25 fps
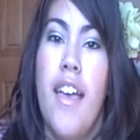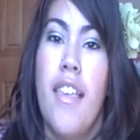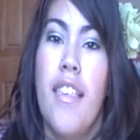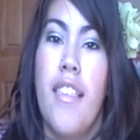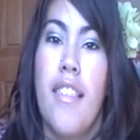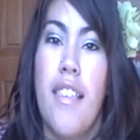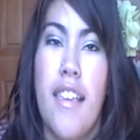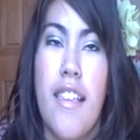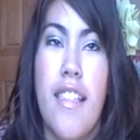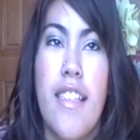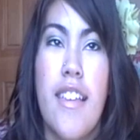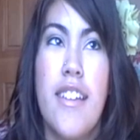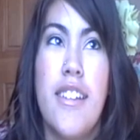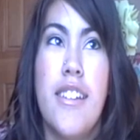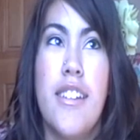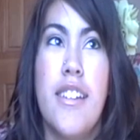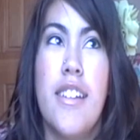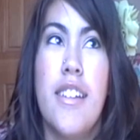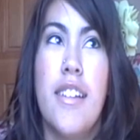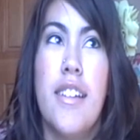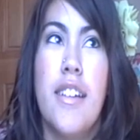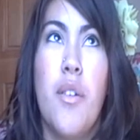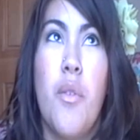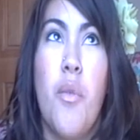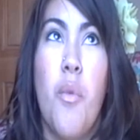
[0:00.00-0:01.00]

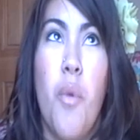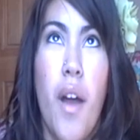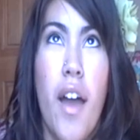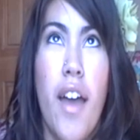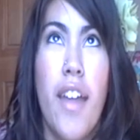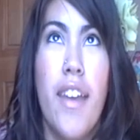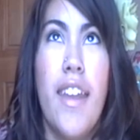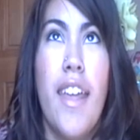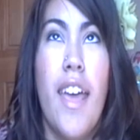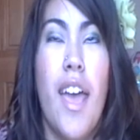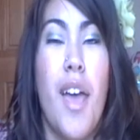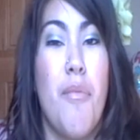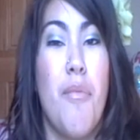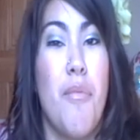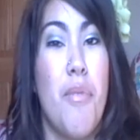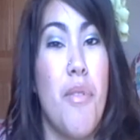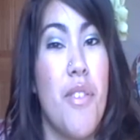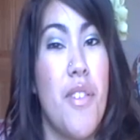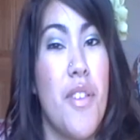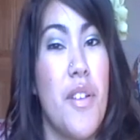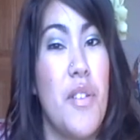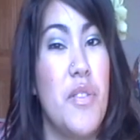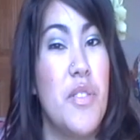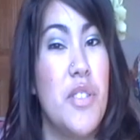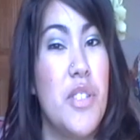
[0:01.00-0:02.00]
season 1,
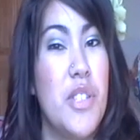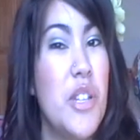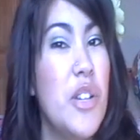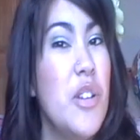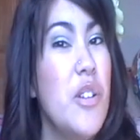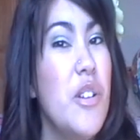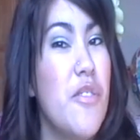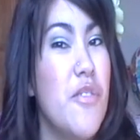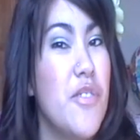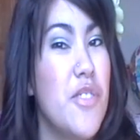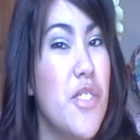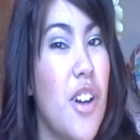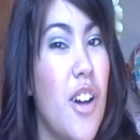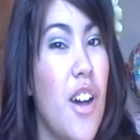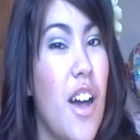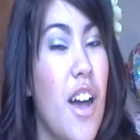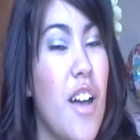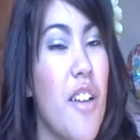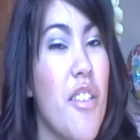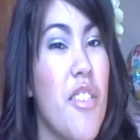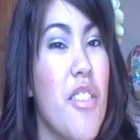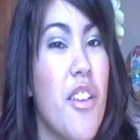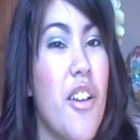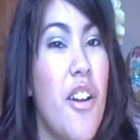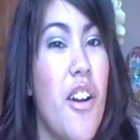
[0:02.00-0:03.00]
episode 2 of
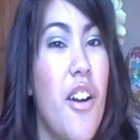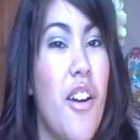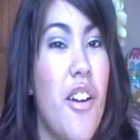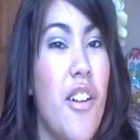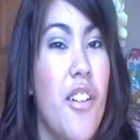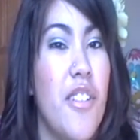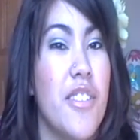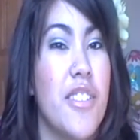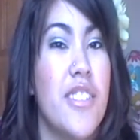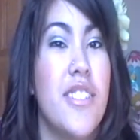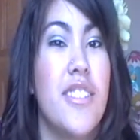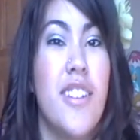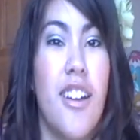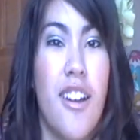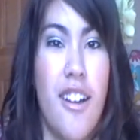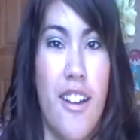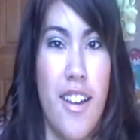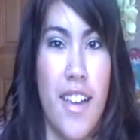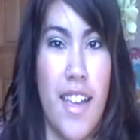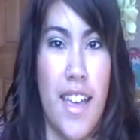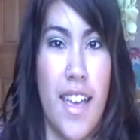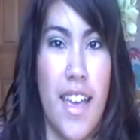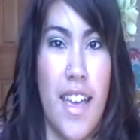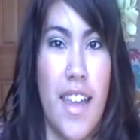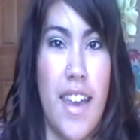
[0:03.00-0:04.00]
Dollhouse called
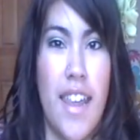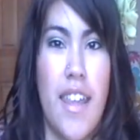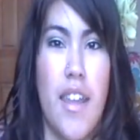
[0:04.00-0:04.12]
Target.